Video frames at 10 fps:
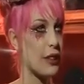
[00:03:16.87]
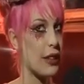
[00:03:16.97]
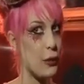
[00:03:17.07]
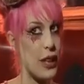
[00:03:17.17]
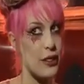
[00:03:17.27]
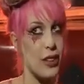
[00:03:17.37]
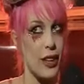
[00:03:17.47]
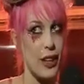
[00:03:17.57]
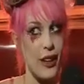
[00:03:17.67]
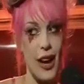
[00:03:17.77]
Like, we actually
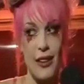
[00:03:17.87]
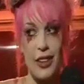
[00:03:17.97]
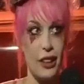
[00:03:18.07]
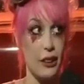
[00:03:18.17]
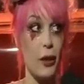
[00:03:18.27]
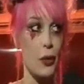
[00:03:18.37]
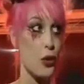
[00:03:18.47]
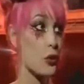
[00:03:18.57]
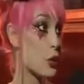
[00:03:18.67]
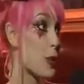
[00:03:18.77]
like having a lot more
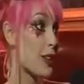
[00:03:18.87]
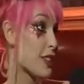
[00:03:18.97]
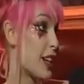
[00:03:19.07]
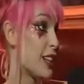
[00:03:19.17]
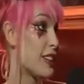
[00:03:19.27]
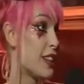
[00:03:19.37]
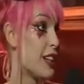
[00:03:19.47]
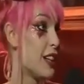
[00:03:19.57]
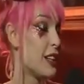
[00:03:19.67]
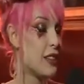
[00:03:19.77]
room on stage
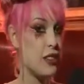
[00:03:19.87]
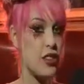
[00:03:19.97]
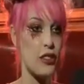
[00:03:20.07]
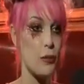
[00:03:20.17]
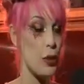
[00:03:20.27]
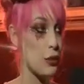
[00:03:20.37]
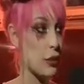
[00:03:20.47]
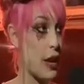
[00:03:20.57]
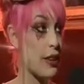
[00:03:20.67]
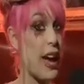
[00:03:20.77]
to just move
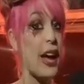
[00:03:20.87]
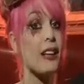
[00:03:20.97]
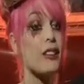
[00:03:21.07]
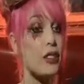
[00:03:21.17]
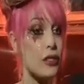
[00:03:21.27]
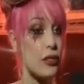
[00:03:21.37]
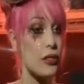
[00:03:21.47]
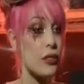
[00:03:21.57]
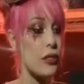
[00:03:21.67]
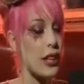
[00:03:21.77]
around, and
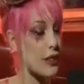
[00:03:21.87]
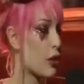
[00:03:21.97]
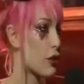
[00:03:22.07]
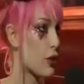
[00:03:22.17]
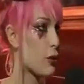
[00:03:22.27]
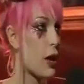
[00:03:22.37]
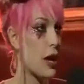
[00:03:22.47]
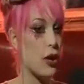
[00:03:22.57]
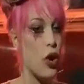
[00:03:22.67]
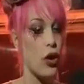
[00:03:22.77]
that's also
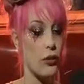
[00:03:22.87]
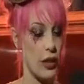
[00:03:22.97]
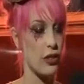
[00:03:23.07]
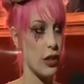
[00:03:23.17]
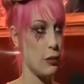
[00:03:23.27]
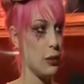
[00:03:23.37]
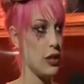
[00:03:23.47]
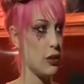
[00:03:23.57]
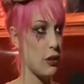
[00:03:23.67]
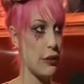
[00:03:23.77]
why all of us can be
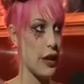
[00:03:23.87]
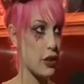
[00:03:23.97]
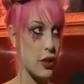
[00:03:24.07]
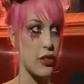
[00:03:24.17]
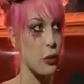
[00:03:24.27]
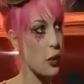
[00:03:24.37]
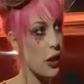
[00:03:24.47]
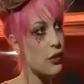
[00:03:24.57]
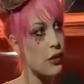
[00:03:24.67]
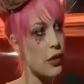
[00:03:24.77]
doing fire tricks at
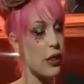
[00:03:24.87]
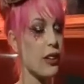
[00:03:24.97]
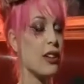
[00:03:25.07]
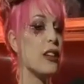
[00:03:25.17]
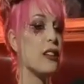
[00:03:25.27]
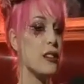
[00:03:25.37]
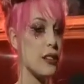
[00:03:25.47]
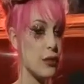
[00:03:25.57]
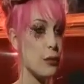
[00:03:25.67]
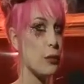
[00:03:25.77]
once,
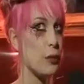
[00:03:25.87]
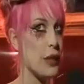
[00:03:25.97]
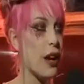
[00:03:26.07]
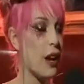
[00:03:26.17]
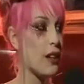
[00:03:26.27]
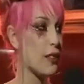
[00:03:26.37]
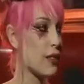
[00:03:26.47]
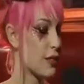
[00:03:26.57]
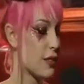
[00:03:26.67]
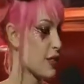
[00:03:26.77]
is
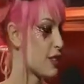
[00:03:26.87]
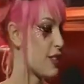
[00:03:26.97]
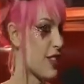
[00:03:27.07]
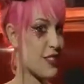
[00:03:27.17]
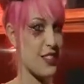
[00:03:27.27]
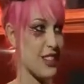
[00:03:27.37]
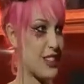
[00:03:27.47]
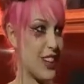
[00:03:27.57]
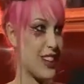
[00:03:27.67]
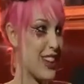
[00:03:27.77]
because there's none of this
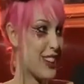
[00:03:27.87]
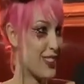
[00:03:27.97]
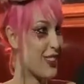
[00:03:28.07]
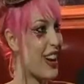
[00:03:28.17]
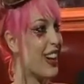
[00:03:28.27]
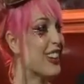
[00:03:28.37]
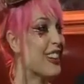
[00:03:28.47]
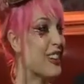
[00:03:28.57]
junk in the way.